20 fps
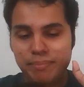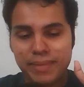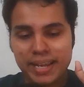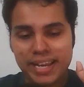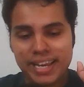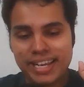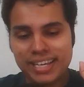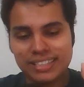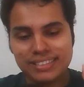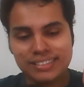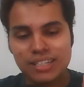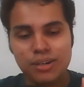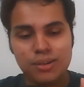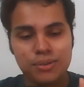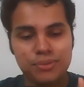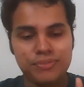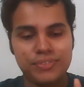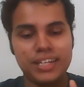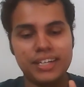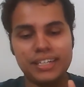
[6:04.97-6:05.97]
may
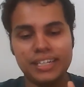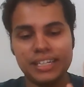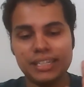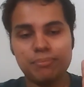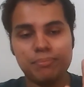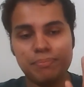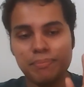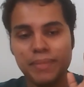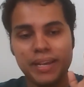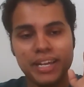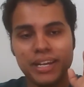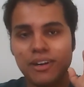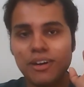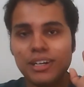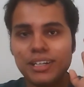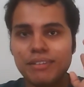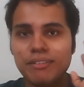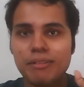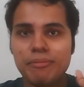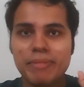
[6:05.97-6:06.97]
sound weird, it may
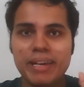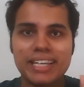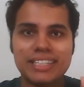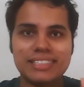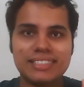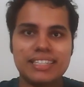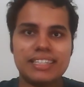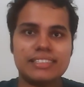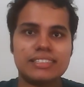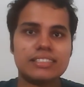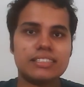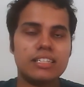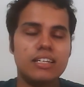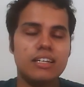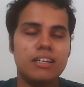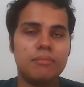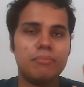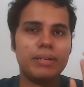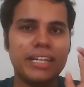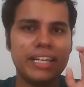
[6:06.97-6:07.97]
not even make sense,
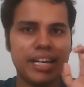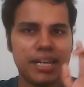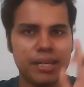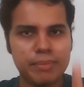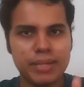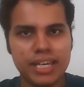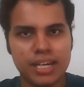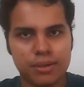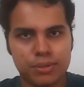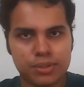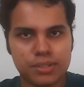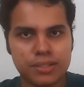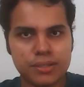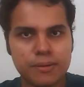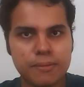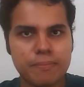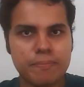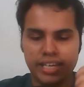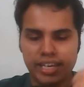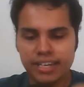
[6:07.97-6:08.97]
but hear me out.
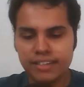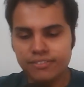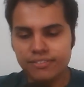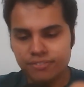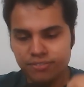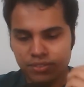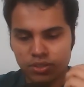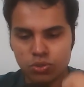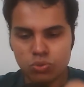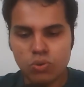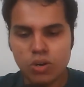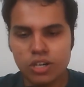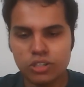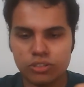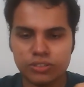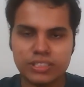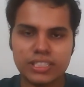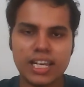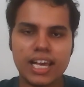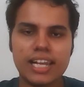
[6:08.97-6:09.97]
If you want
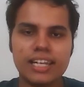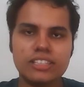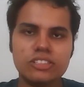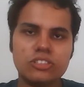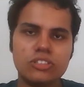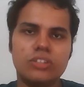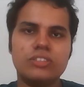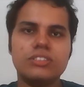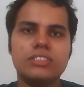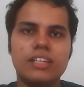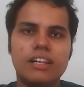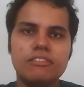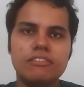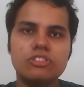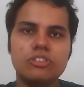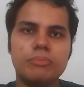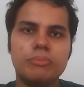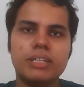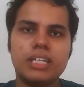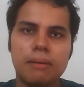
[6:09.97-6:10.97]
to challenge
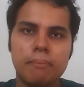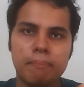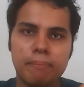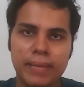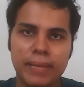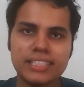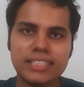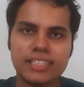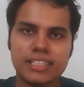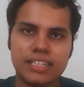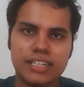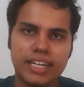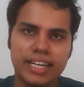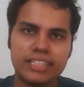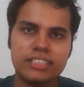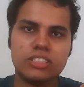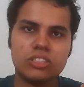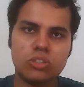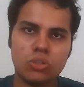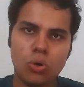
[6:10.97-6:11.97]
yourselves to become better
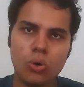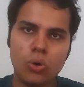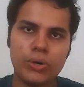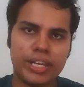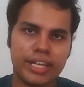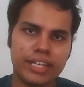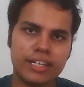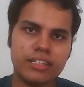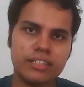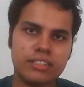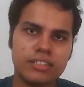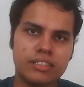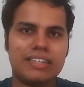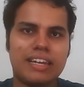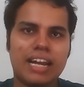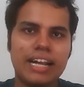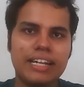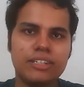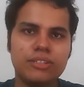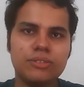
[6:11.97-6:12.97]
at coding,
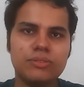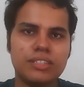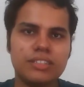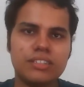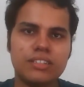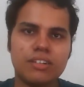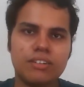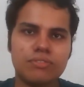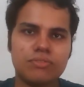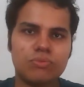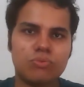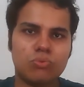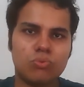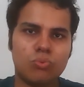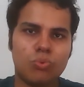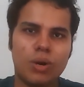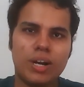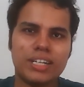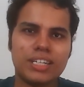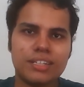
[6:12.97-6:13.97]
try to think of
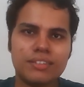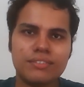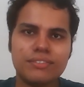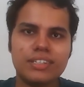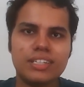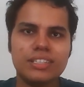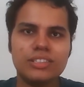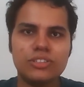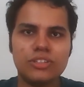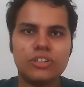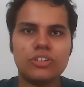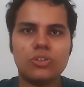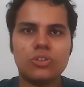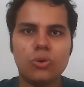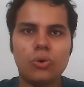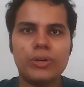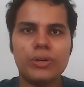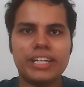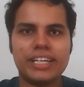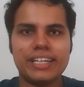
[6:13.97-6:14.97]
whatever you're
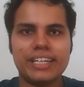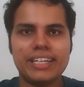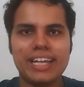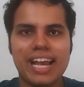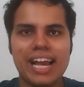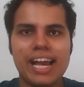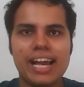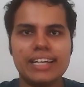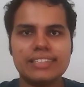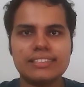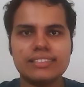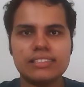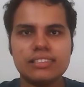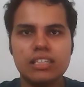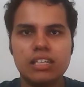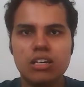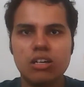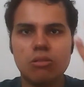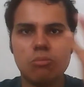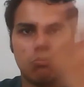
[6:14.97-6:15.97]
coding as
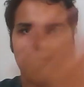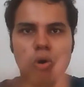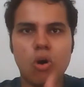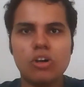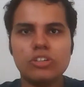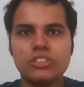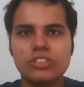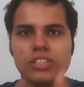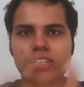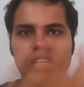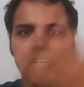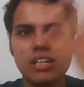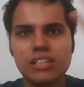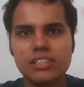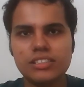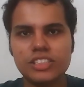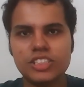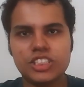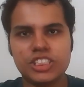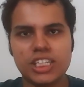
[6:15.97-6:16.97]

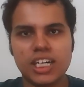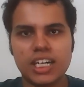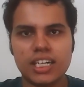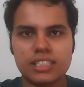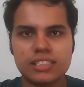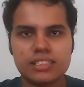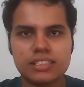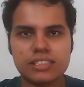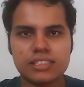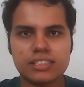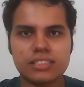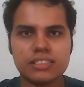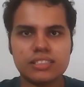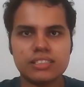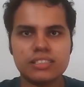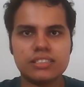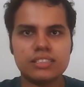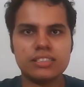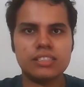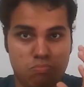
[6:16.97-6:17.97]
modular chunks.
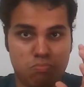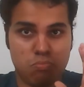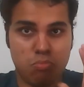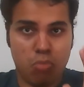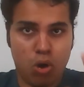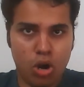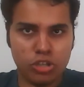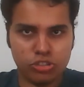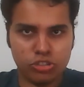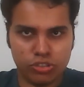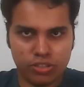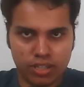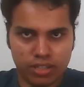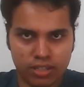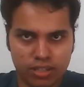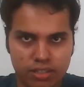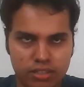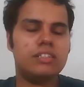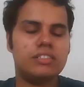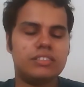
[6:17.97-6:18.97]

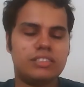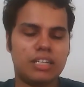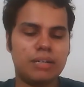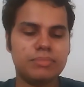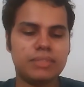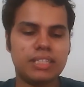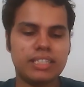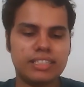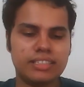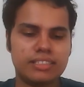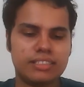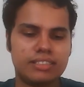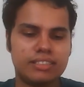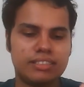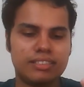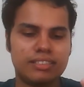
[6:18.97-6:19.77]
Modular, something